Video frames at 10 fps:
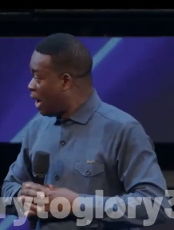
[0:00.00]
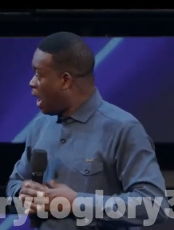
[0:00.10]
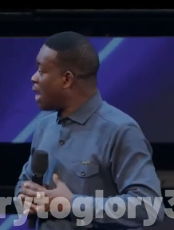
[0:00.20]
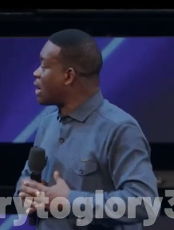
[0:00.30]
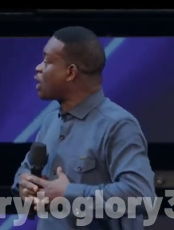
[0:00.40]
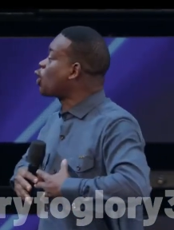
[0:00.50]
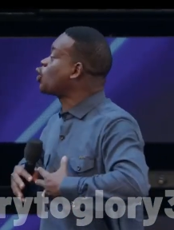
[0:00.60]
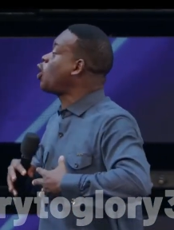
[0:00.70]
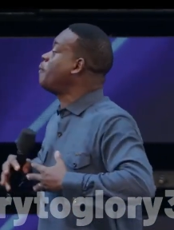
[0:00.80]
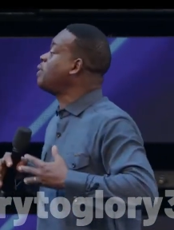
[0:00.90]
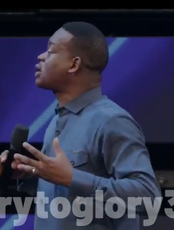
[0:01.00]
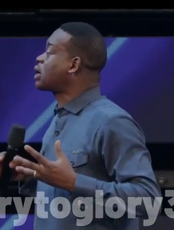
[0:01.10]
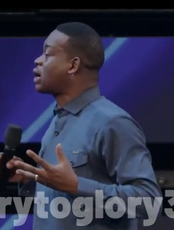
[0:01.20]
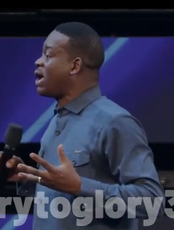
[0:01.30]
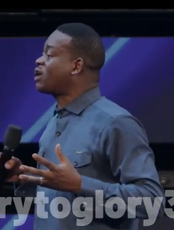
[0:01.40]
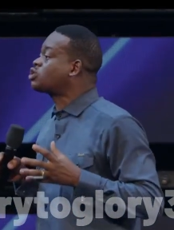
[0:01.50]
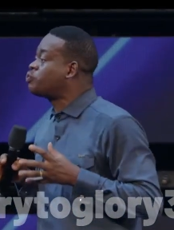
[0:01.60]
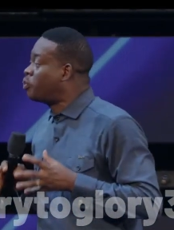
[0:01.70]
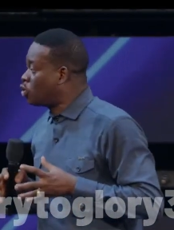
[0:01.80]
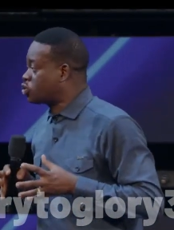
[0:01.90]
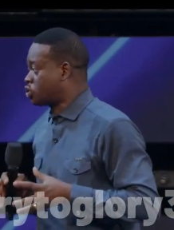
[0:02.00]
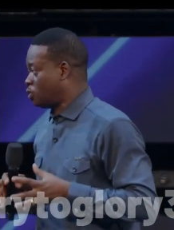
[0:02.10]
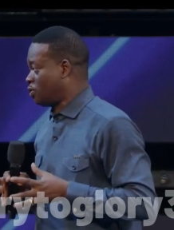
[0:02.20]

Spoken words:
an economic explosion